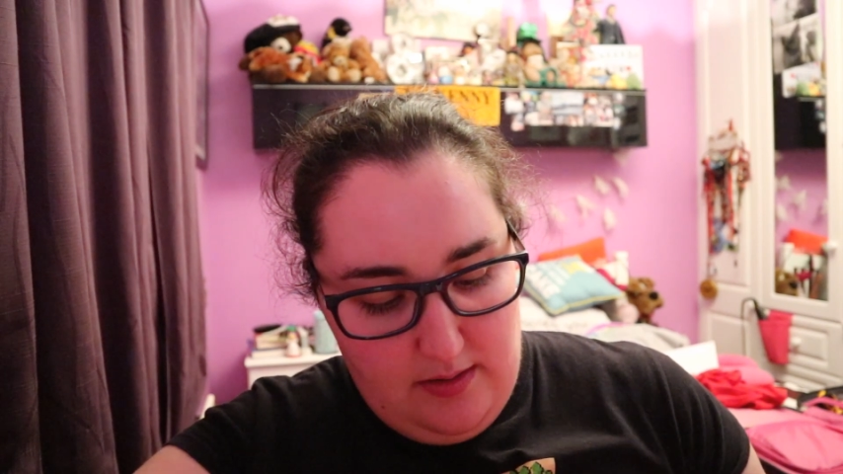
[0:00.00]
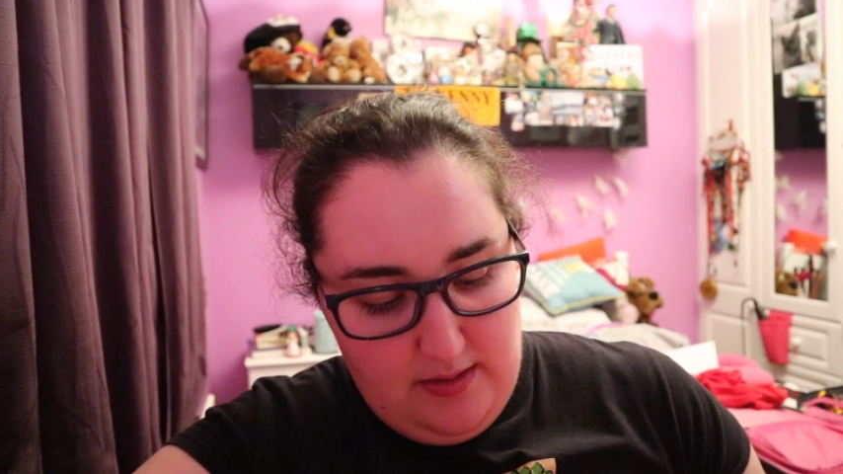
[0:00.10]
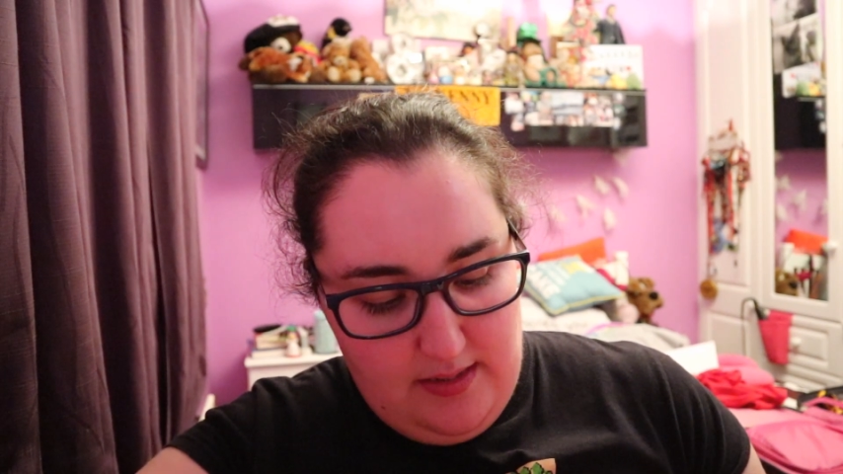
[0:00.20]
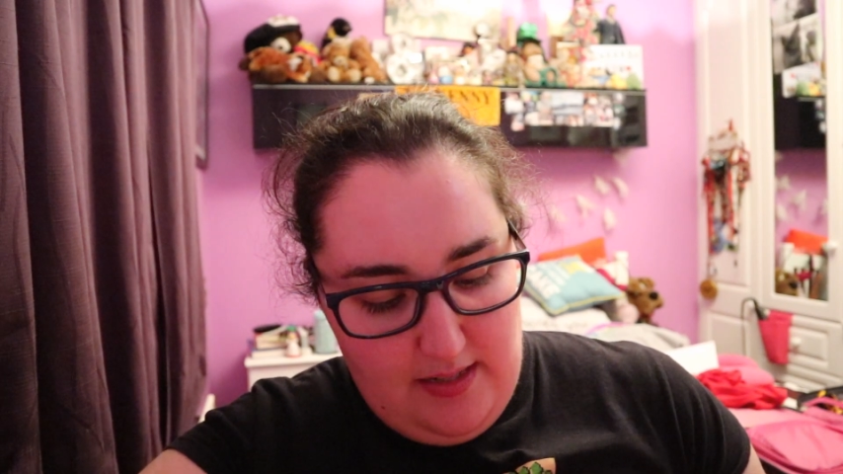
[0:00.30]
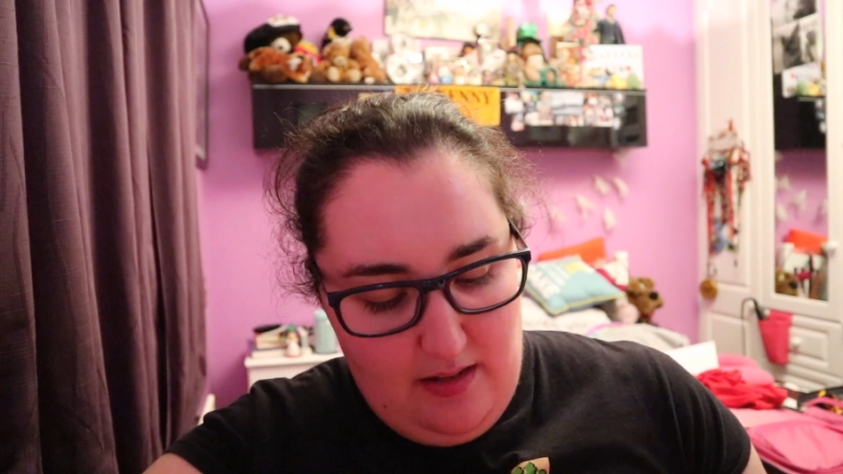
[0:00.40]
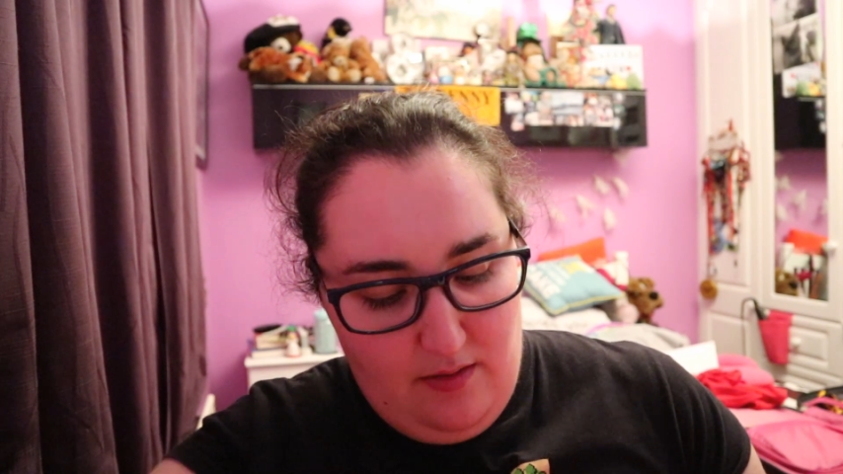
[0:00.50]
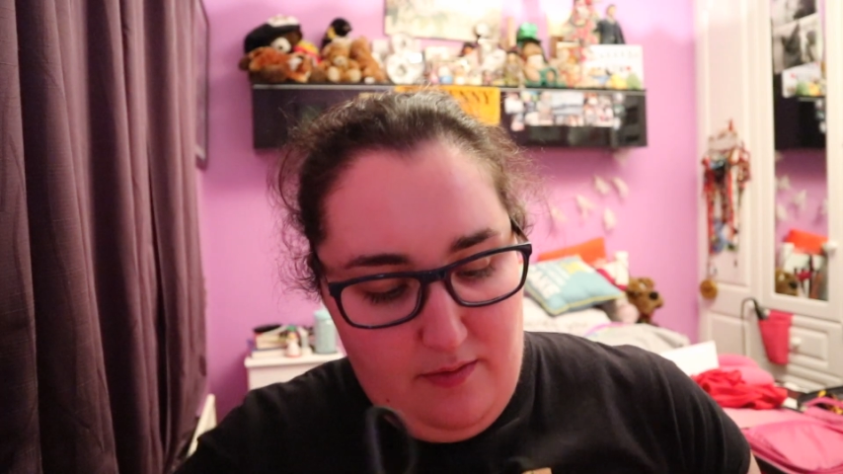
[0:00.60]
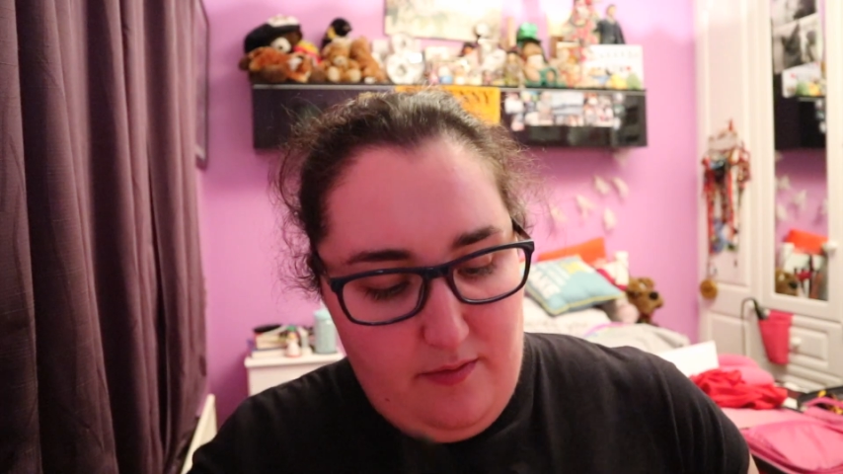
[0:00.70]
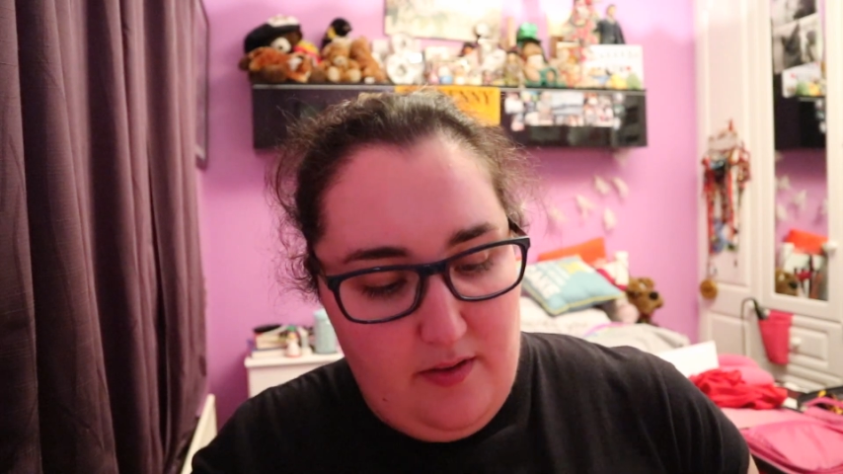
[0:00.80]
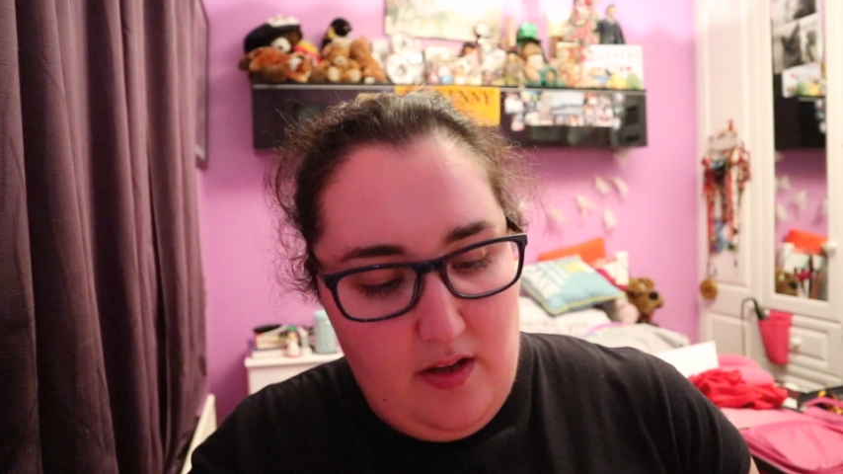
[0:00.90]

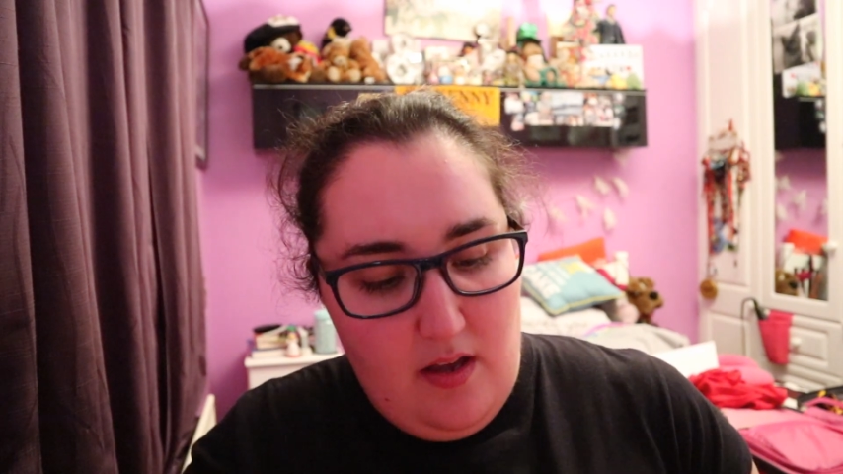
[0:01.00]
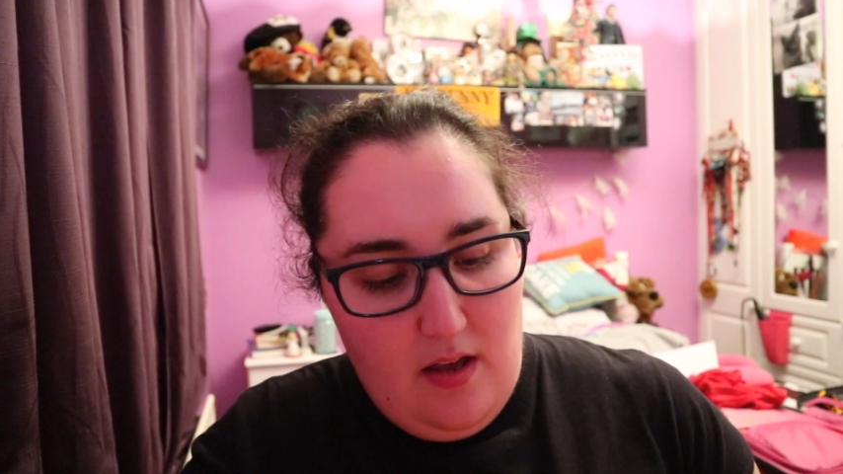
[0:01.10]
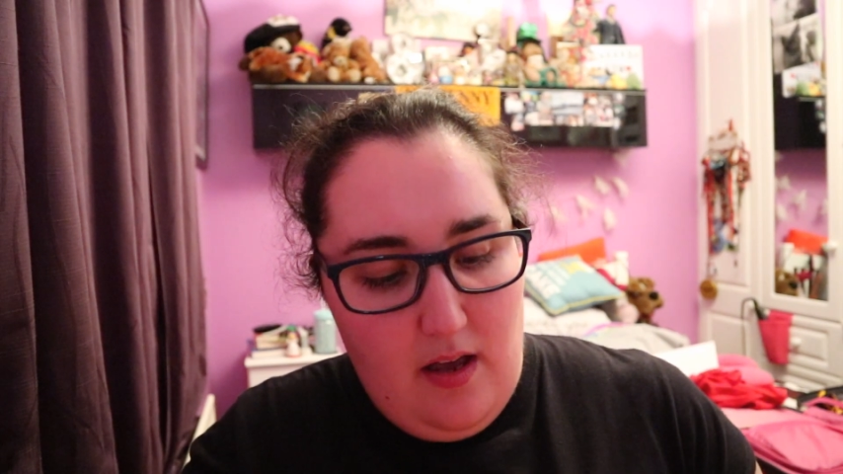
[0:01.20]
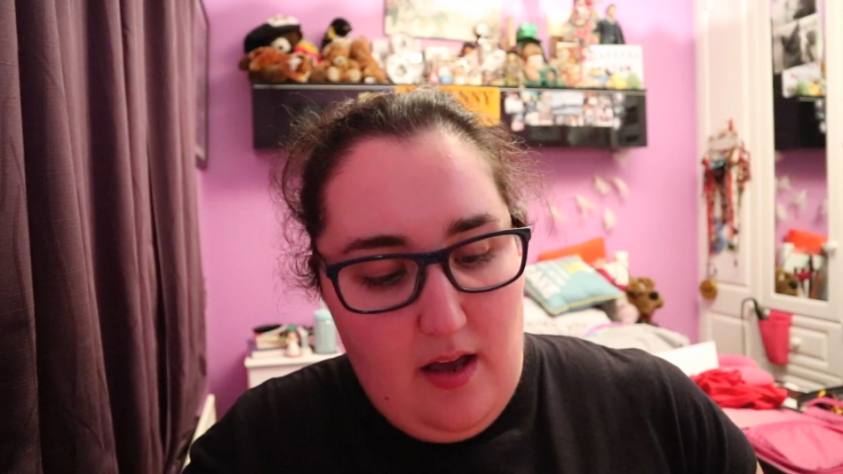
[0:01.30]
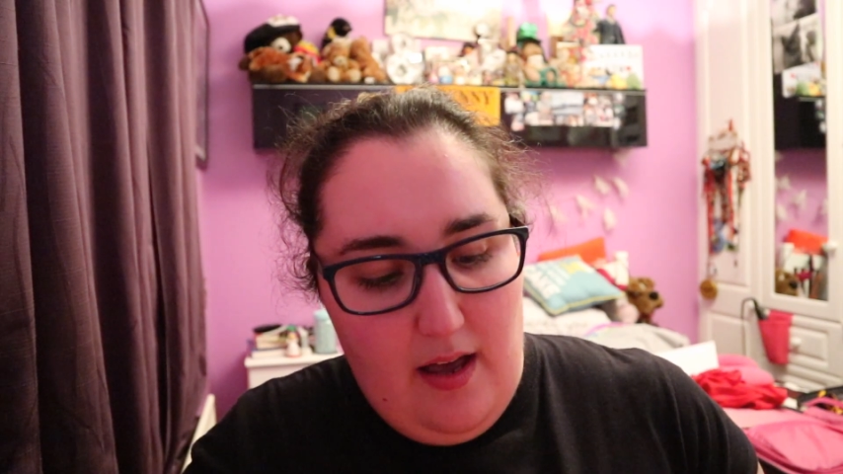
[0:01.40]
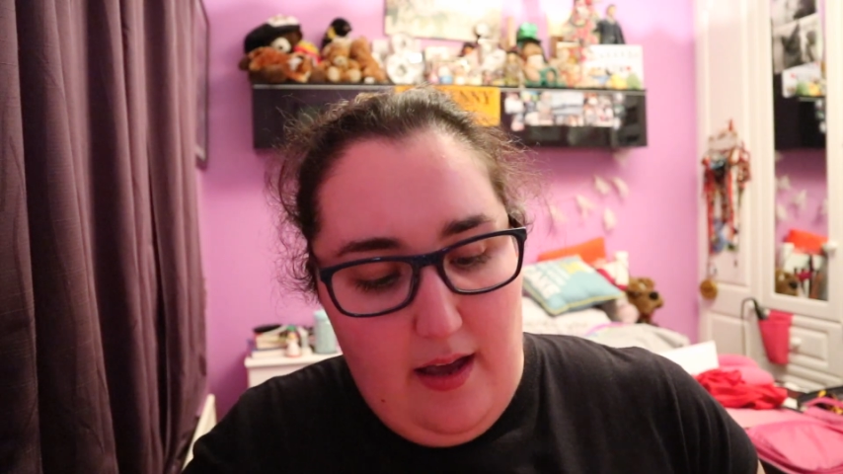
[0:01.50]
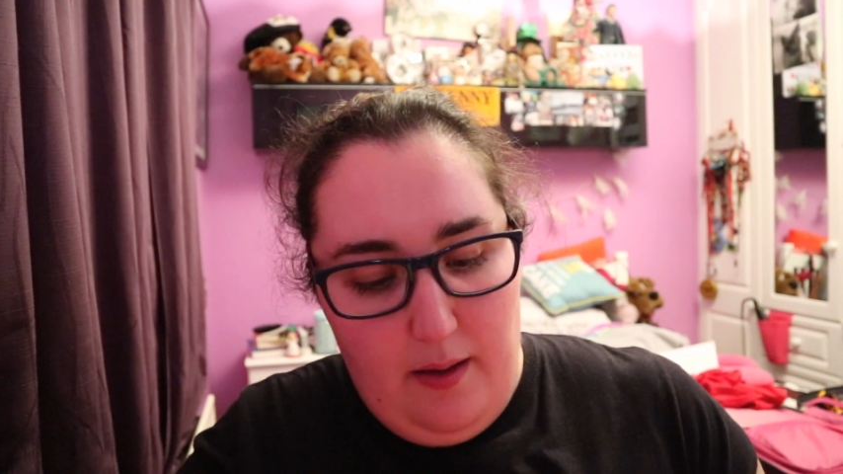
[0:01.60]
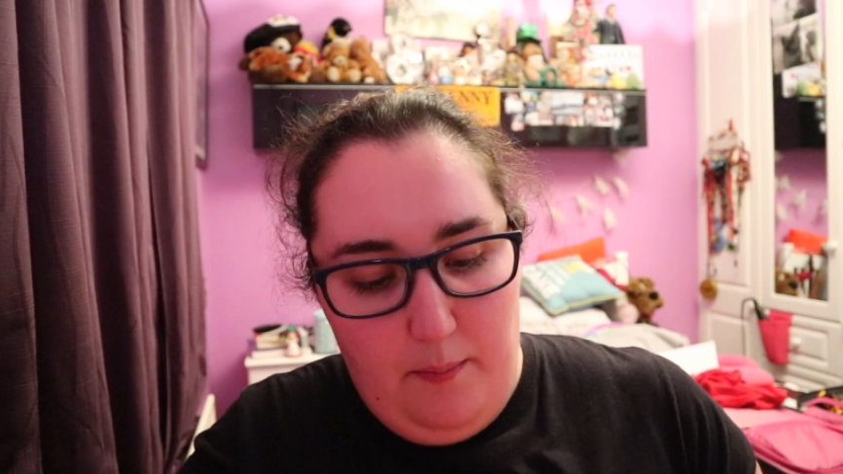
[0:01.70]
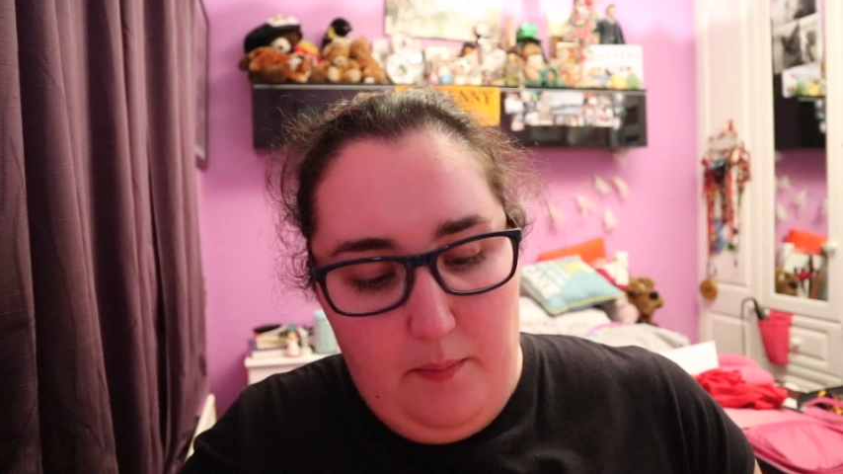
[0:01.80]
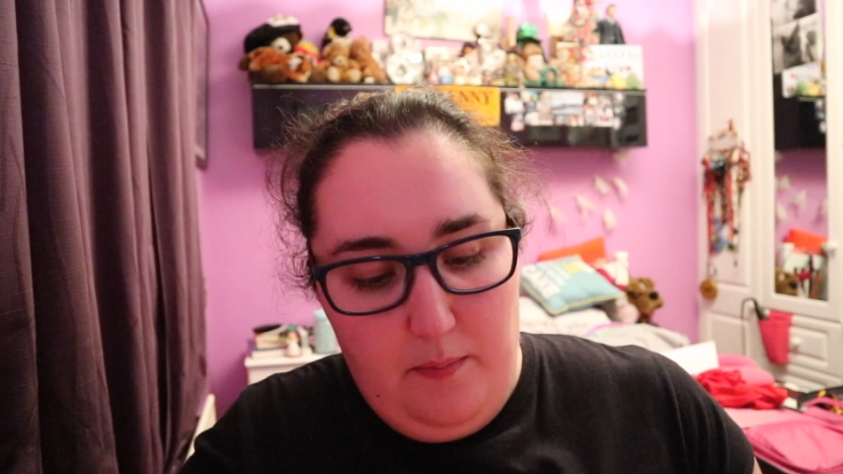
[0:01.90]
itself
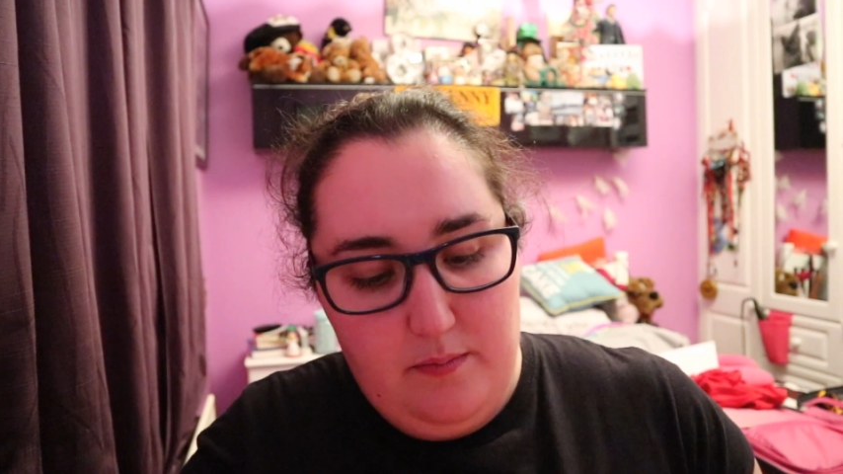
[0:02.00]
um,